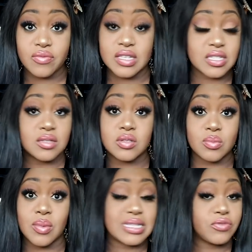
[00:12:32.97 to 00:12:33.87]
And this
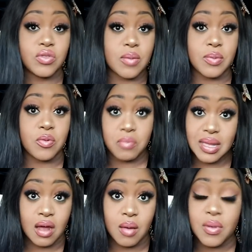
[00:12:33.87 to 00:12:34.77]
metaphor that people have
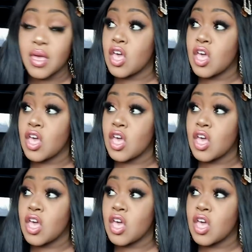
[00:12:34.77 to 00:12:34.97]
made up.